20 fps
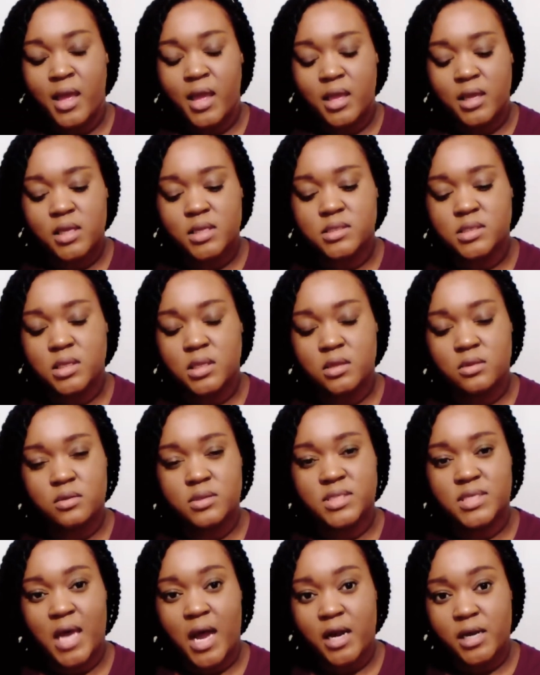It gets a
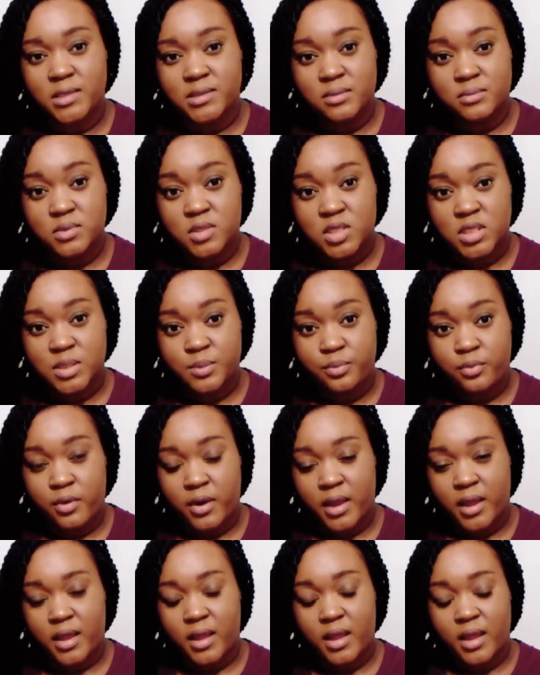little tiresome to
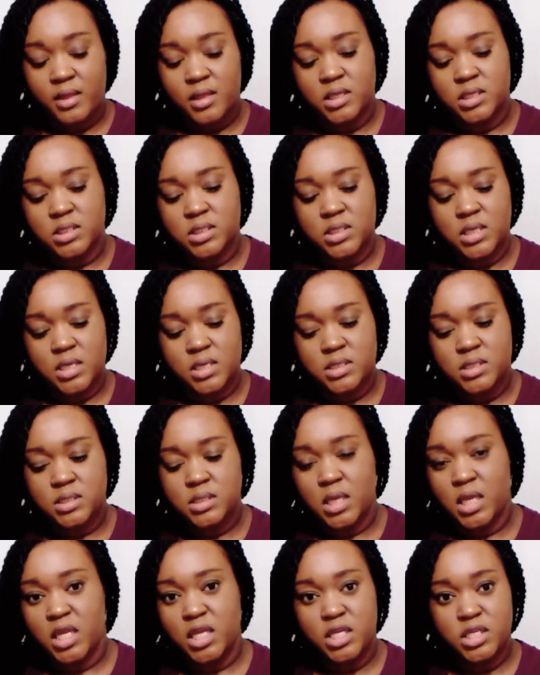spray it, and it's
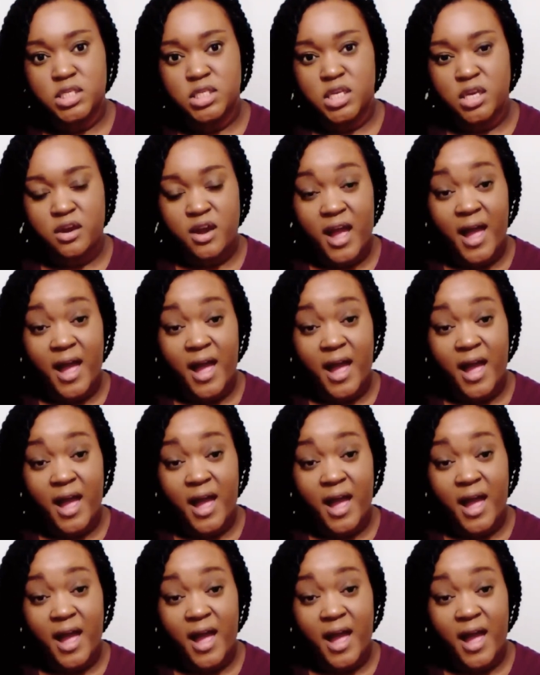just easier.